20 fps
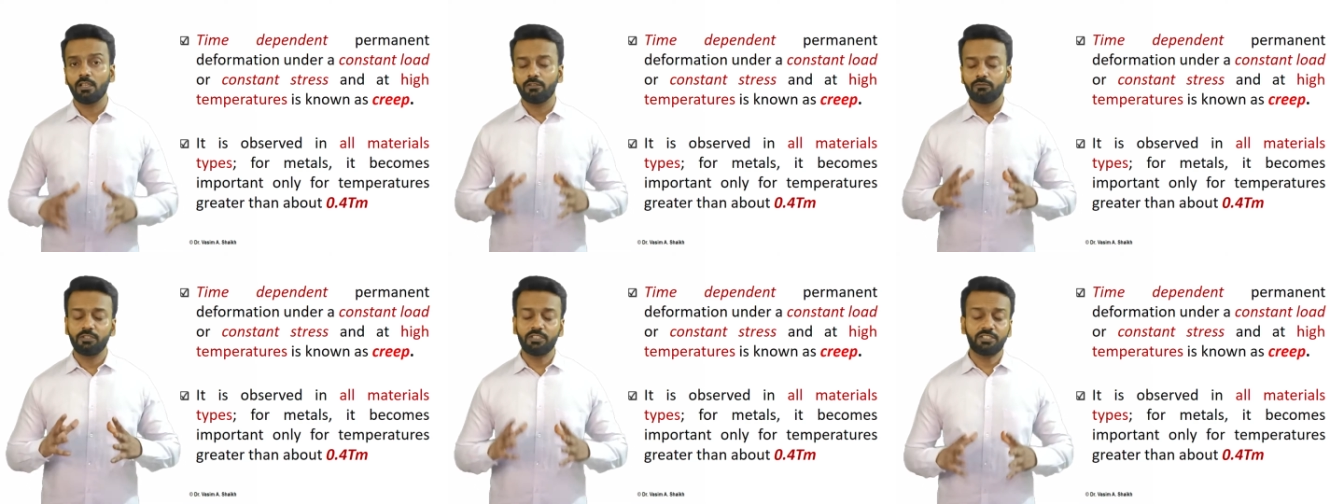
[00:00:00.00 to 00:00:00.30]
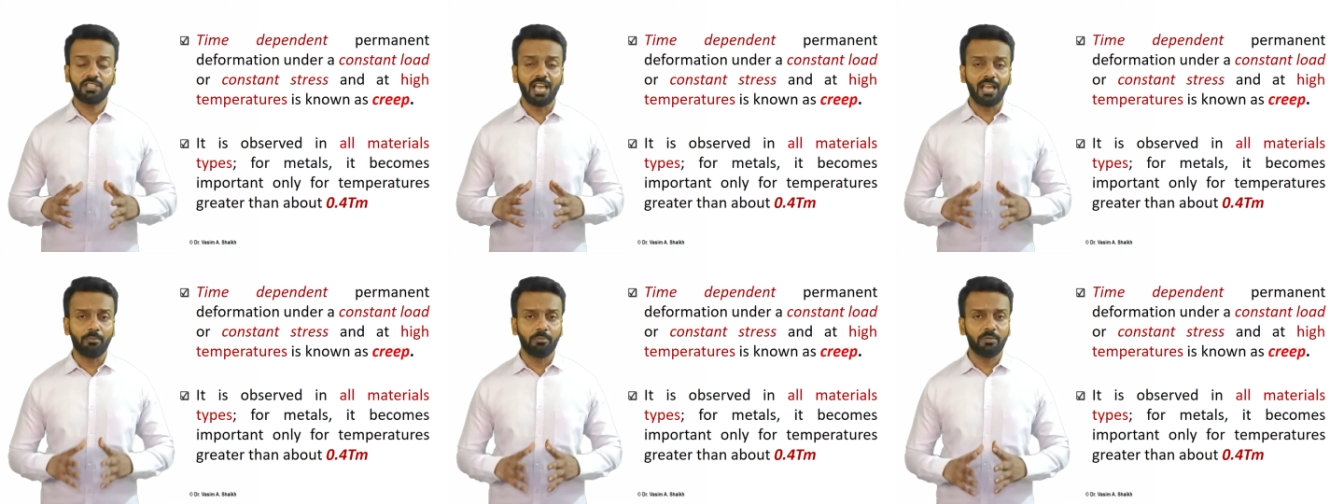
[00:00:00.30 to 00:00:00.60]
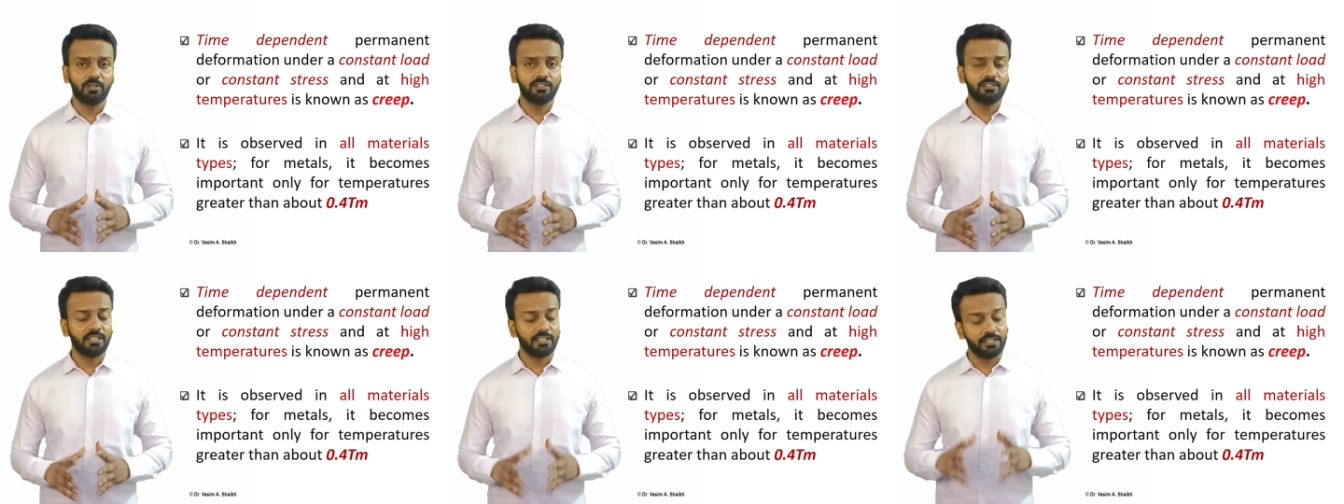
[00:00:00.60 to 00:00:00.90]
which
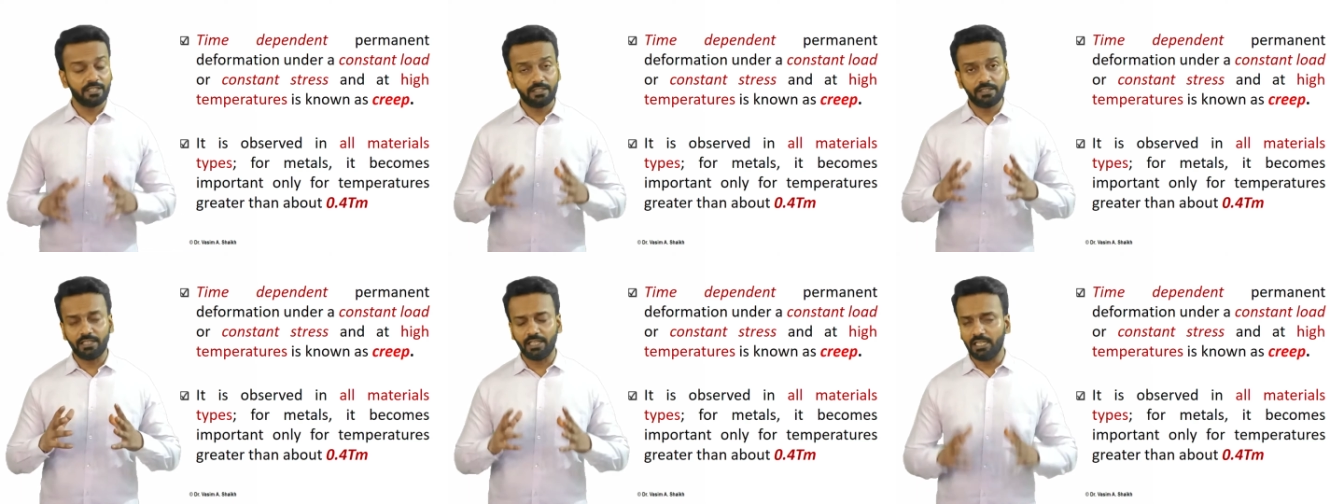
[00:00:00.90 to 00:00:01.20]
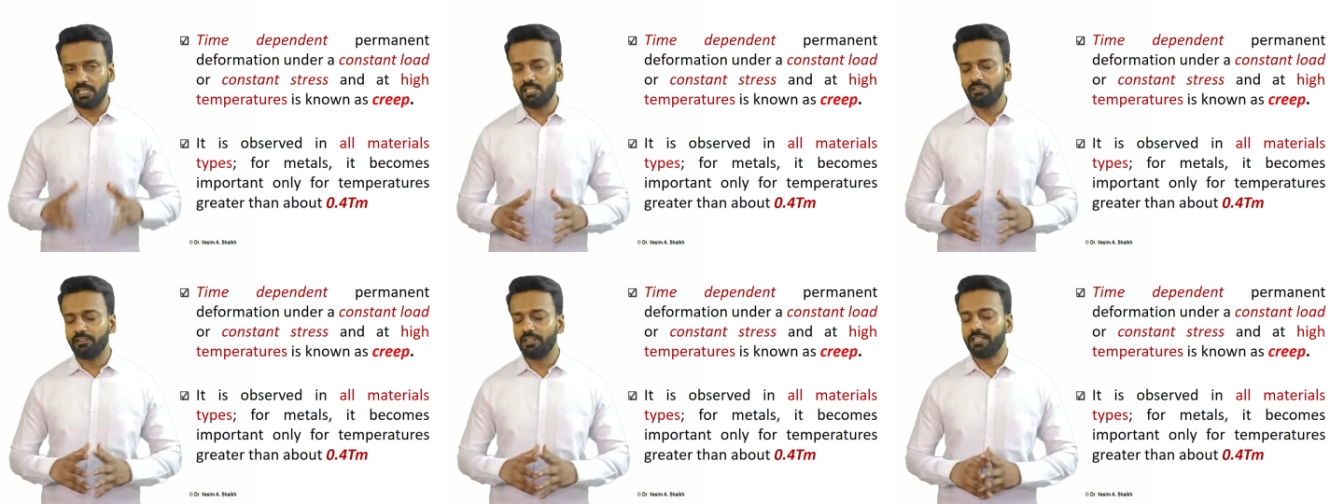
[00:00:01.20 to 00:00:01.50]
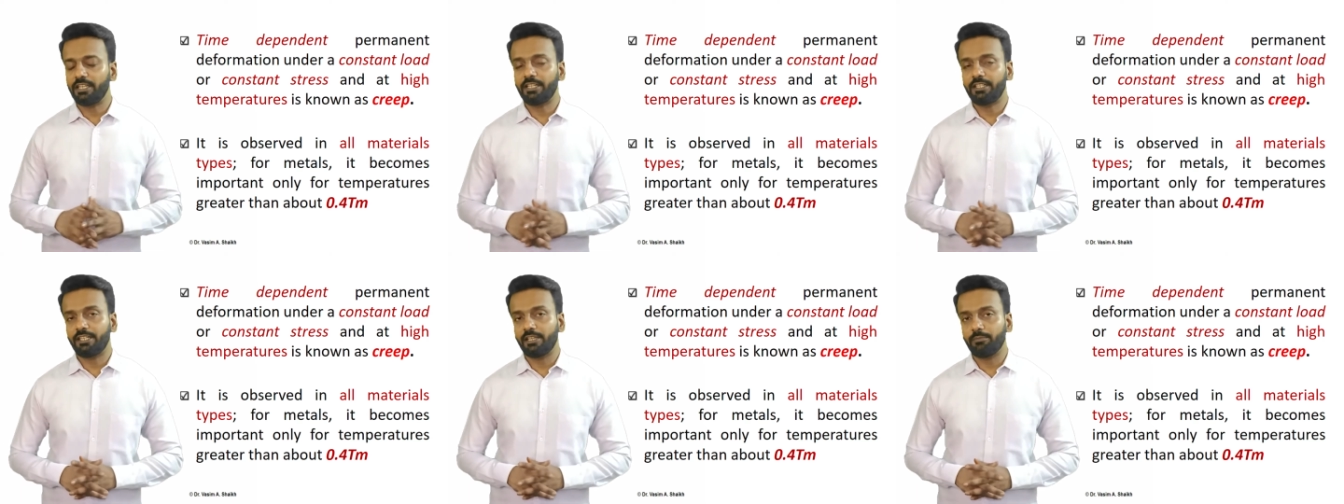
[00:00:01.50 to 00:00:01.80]
happens at an
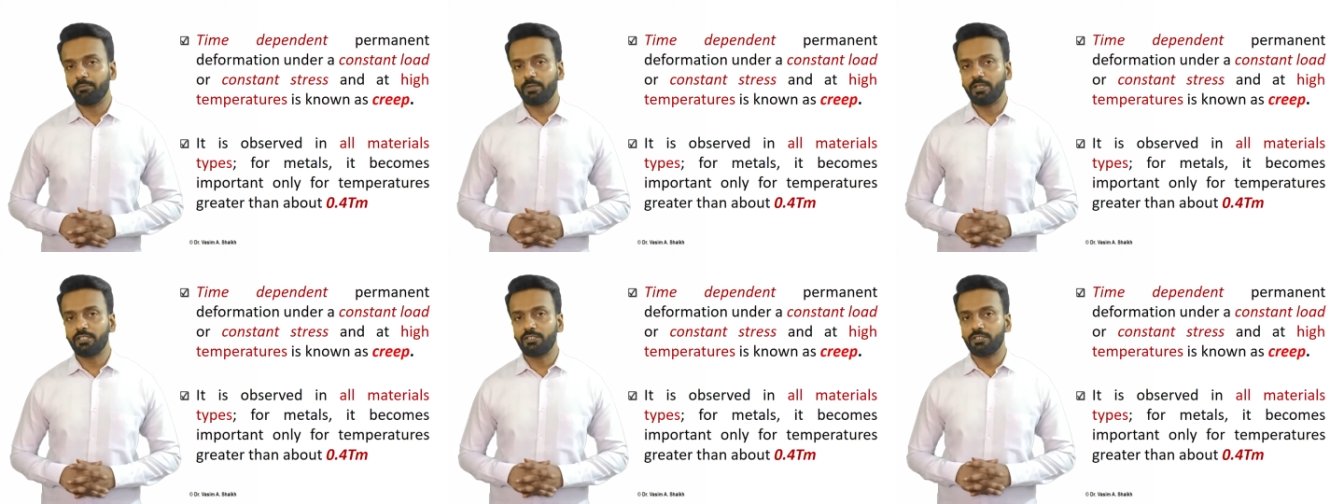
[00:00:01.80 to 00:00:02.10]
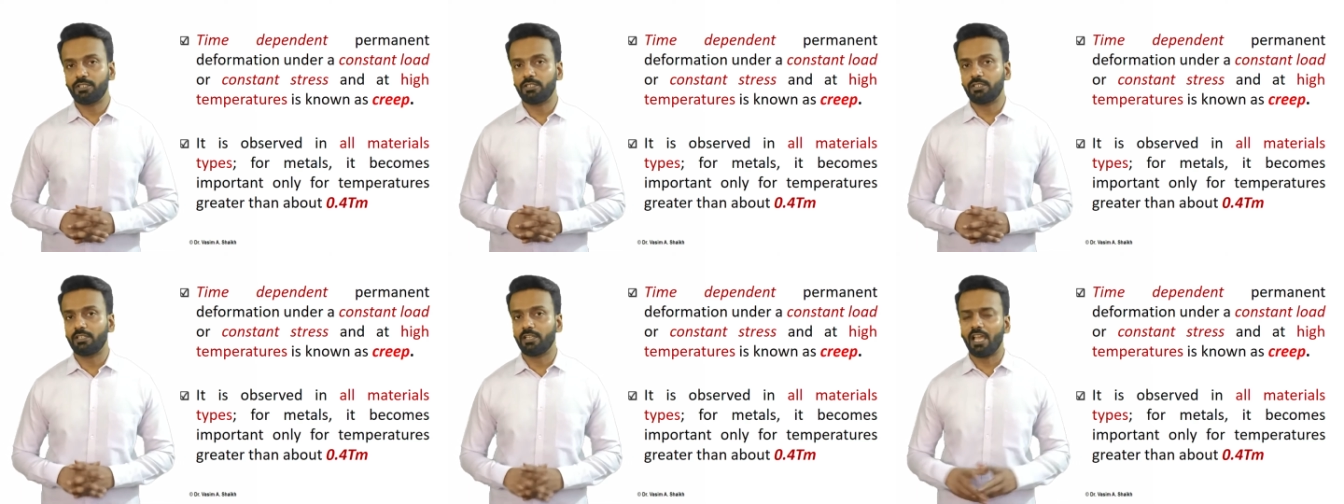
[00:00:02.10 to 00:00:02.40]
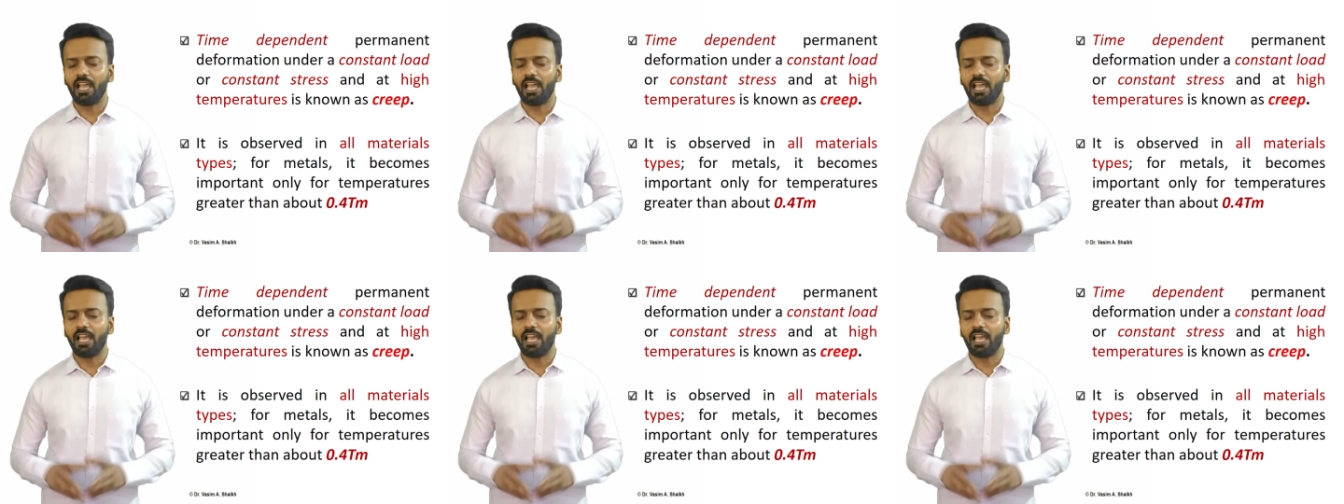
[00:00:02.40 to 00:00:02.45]
elevated temperature,